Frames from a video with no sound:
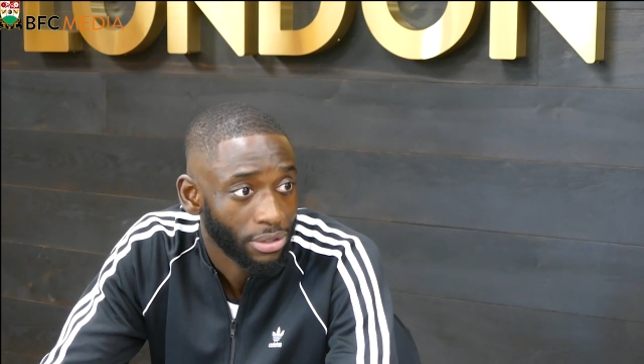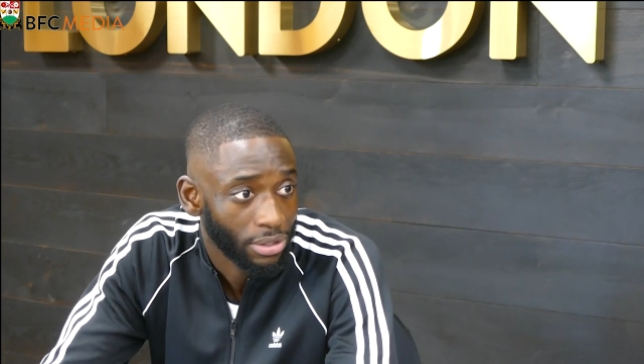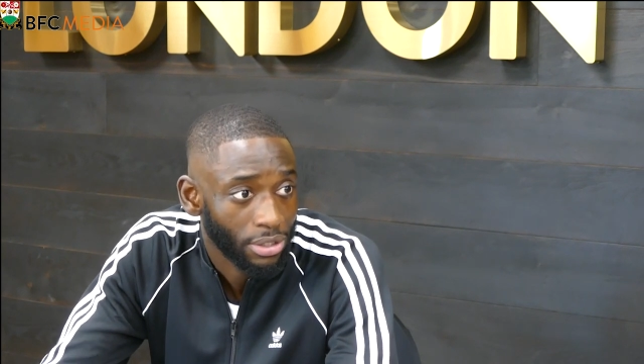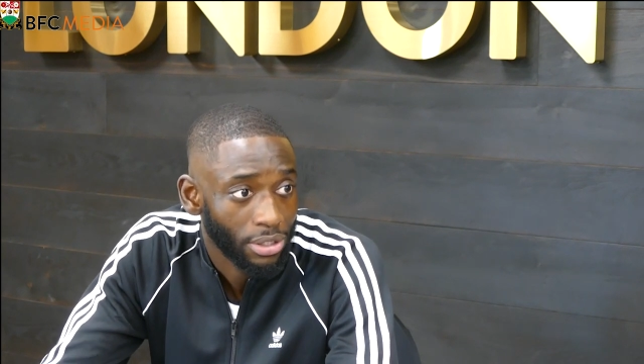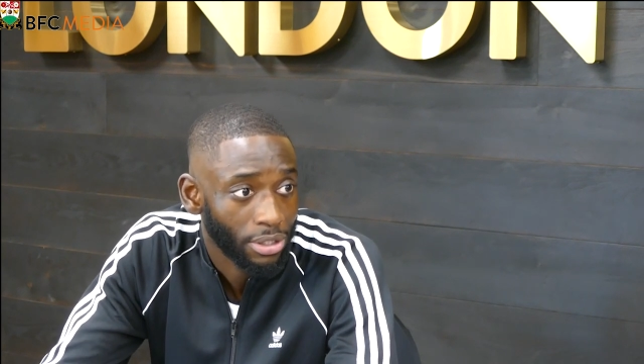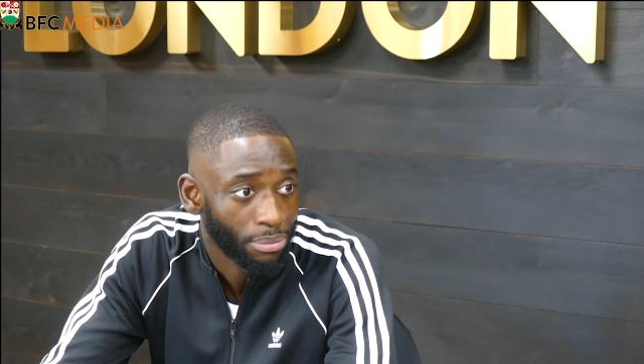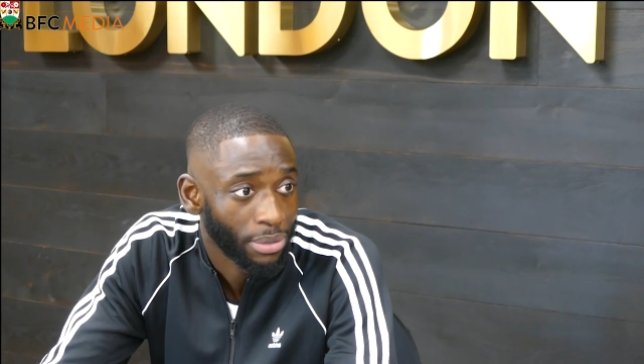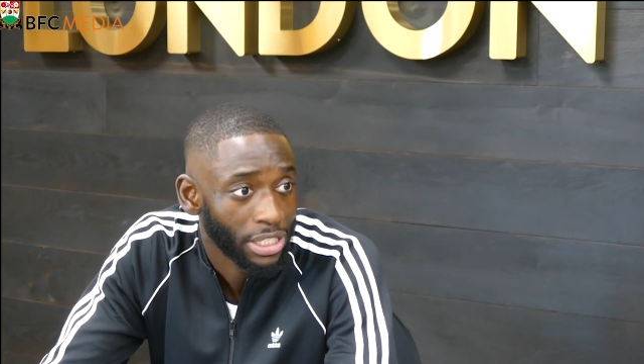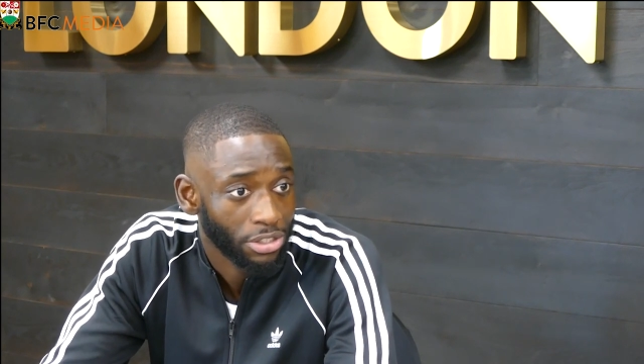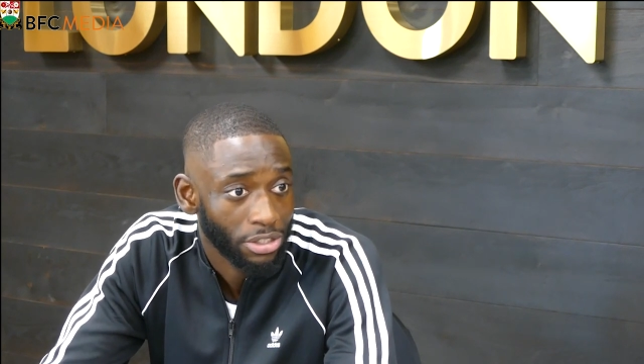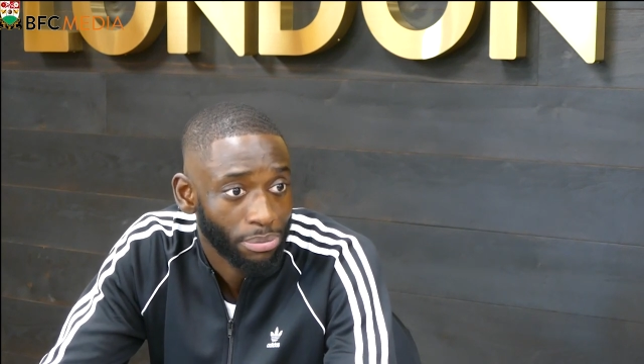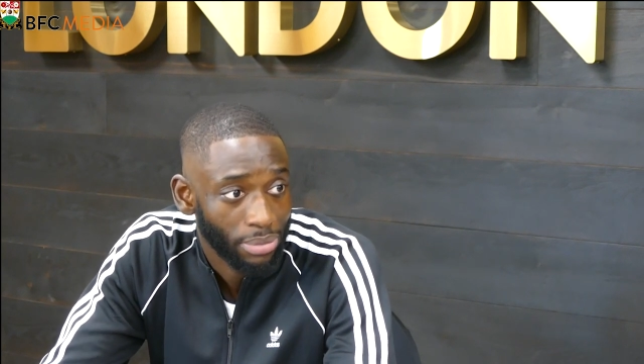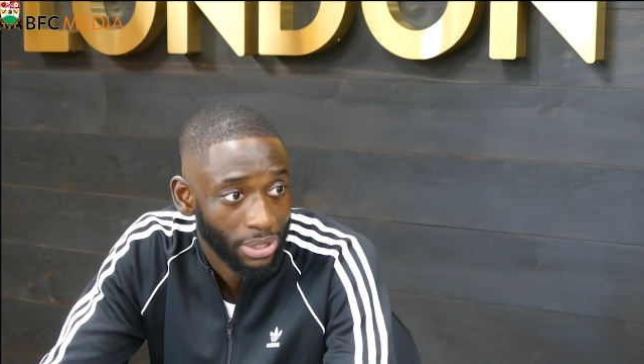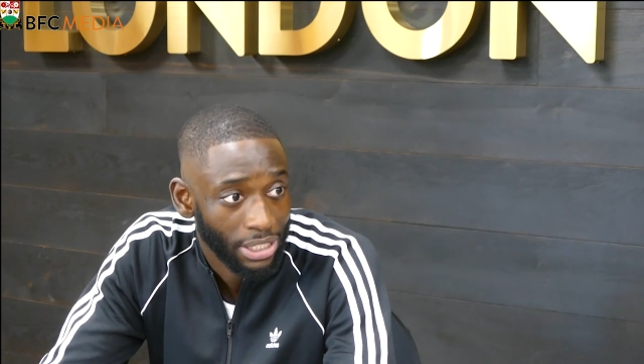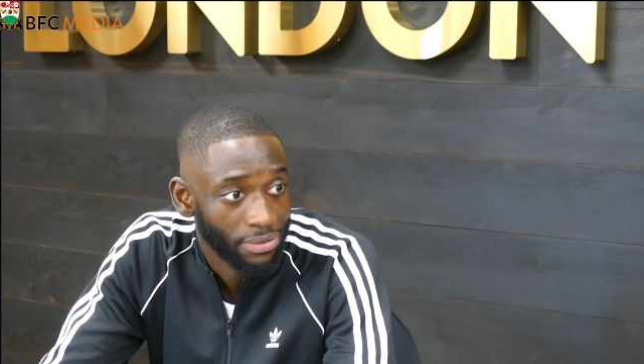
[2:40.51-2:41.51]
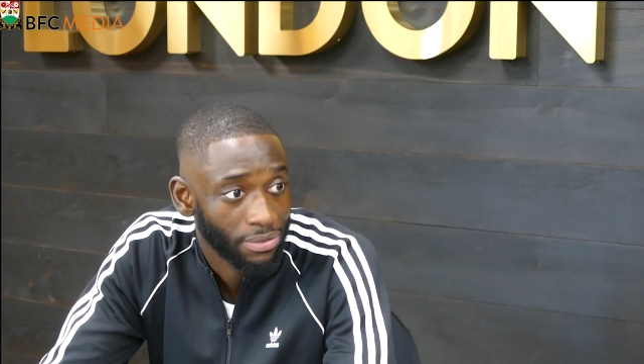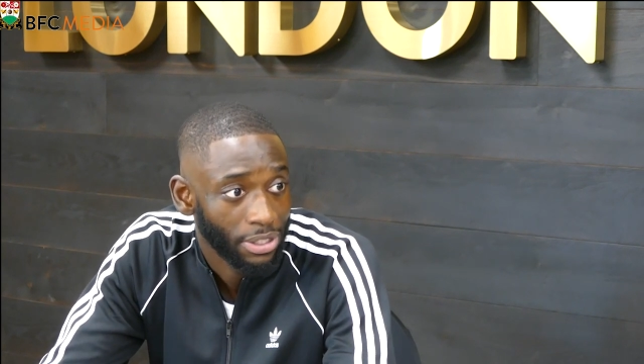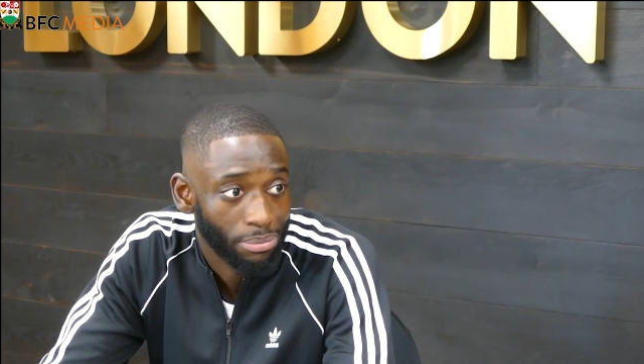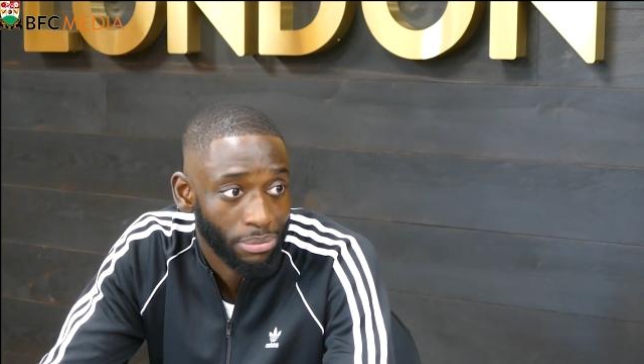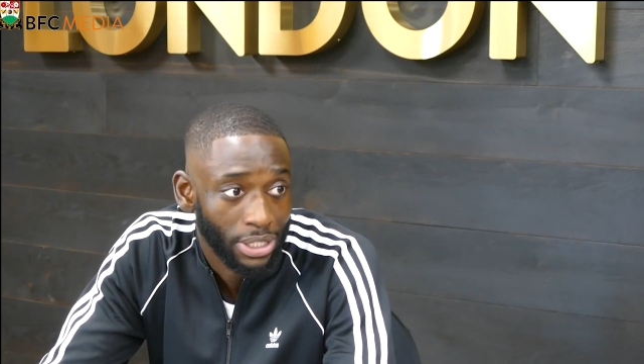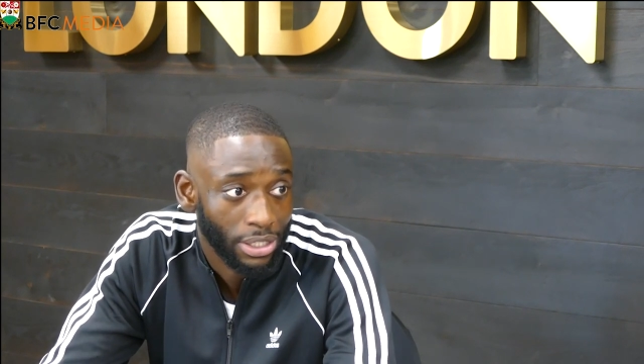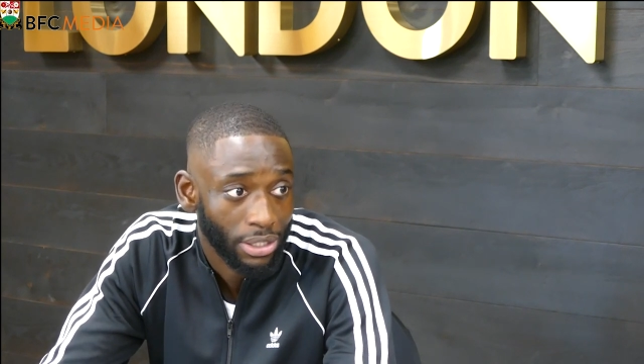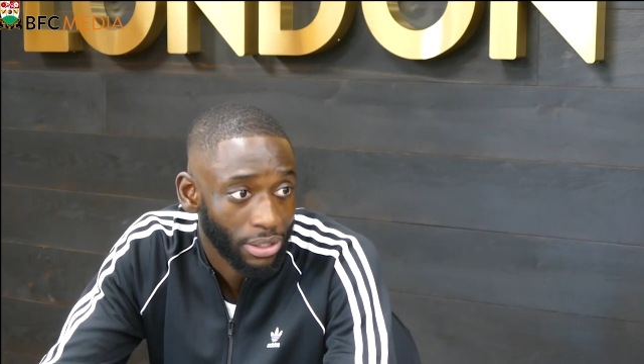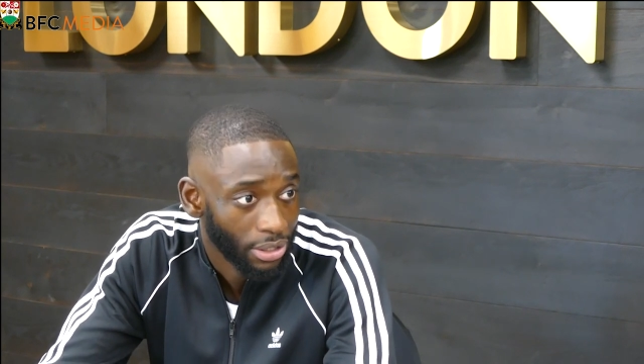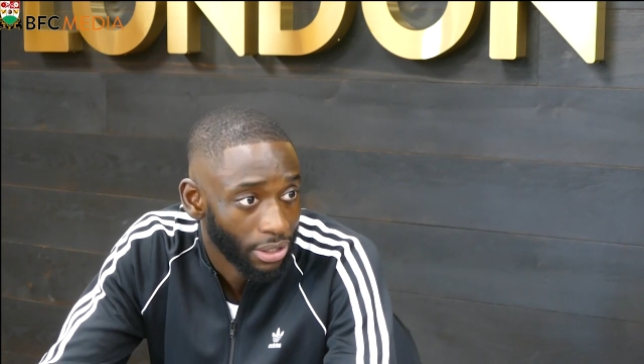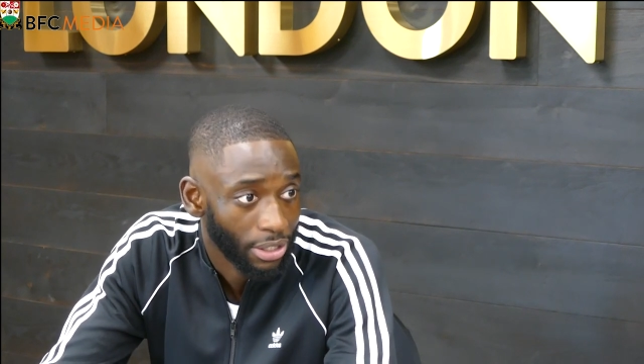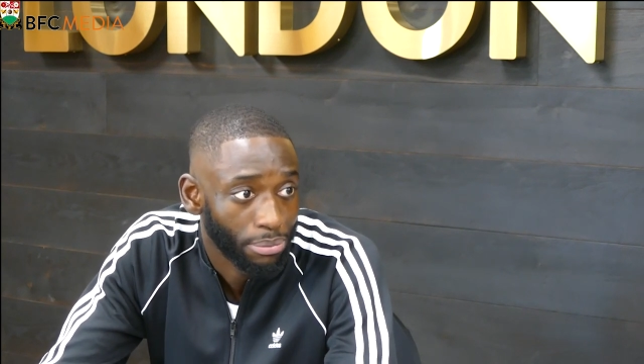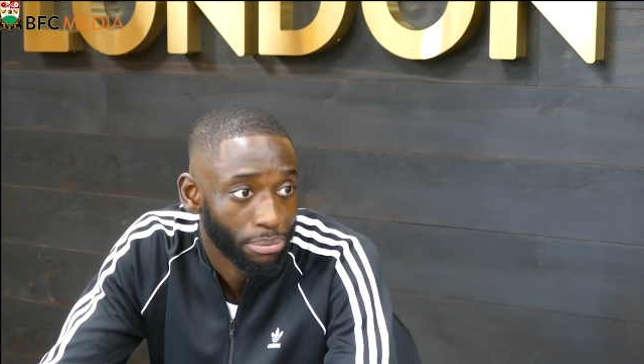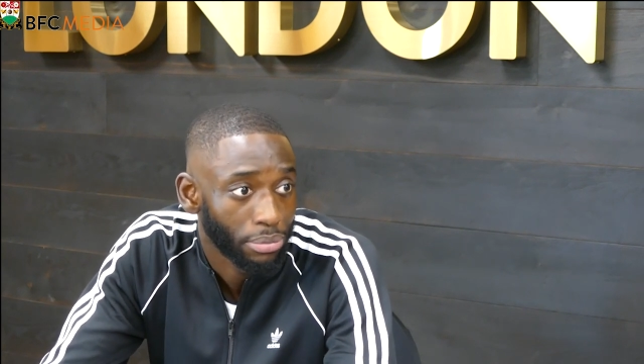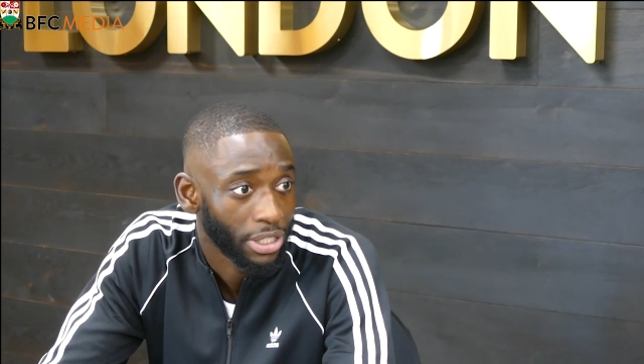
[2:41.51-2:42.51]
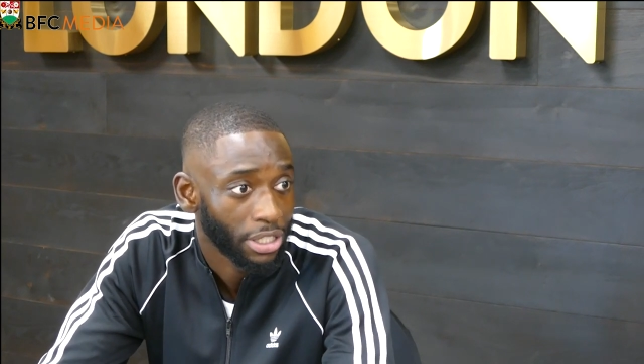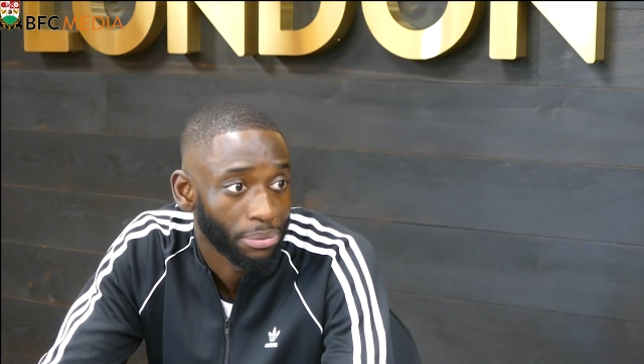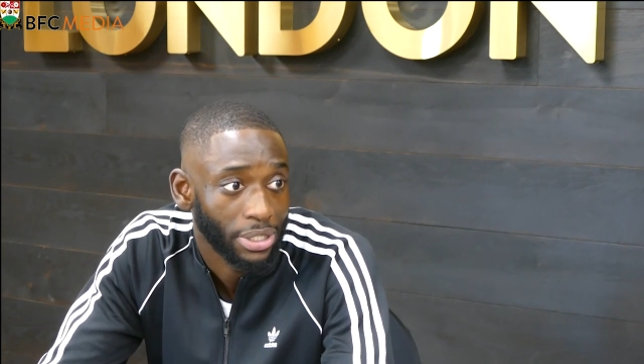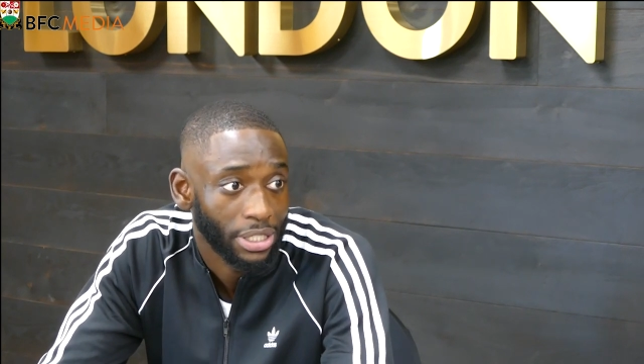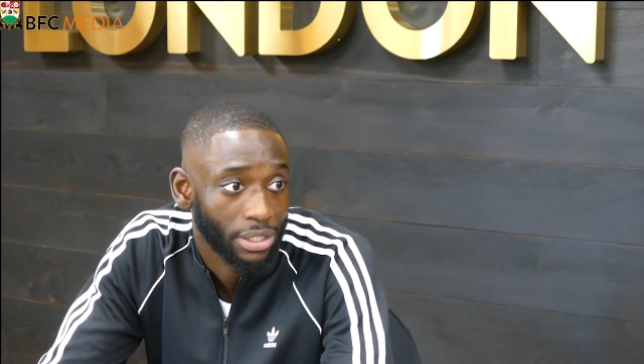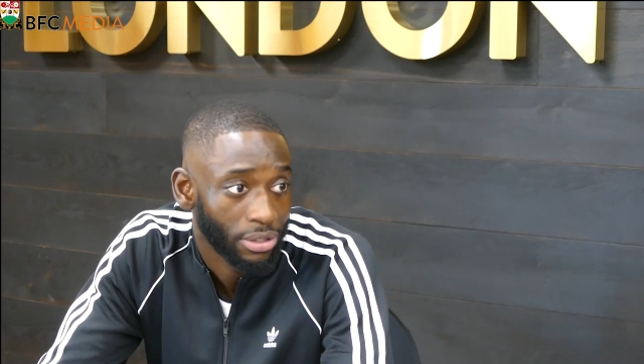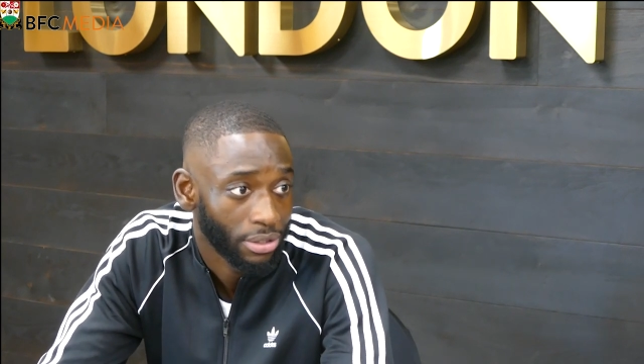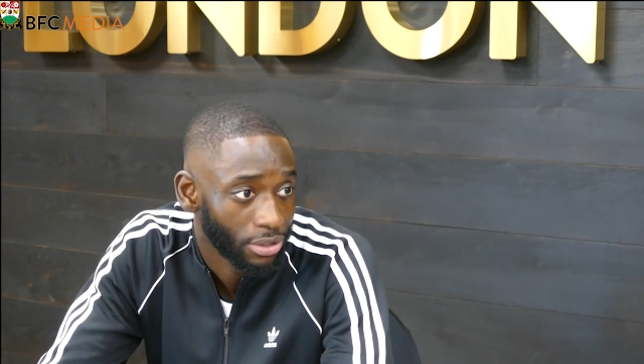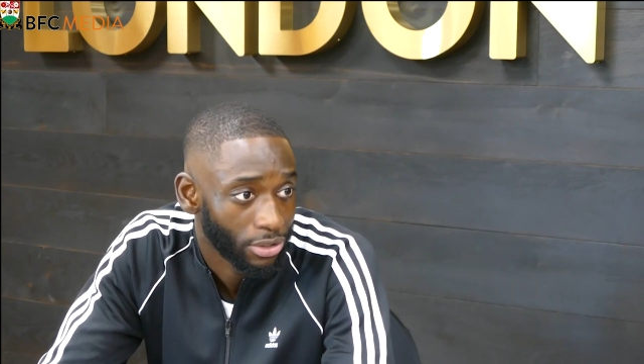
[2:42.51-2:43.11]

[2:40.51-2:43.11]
you know, a manager believing in me and bringing me in.